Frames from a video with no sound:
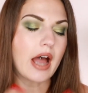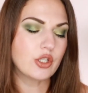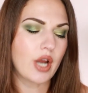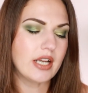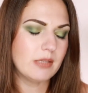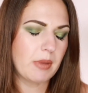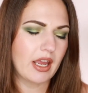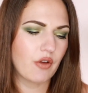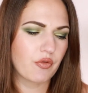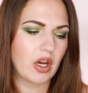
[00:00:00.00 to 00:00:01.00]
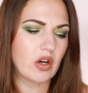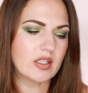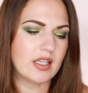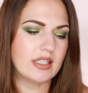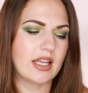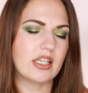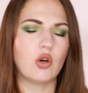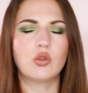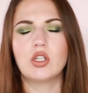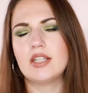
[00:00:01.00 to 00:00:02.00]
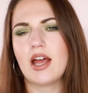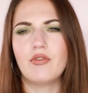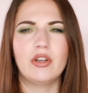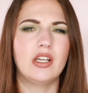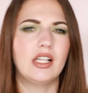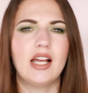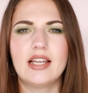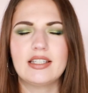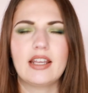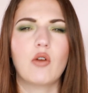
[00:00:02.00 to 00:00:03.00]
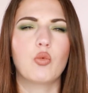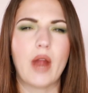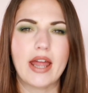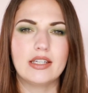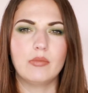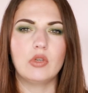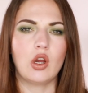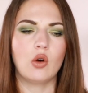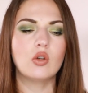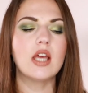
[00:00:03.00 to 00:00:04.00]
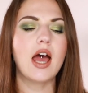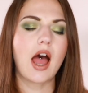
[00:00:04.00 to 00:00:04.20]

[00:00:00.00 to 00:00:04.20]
I tried to pick out fragrances that don't just have vanilla as like a random note.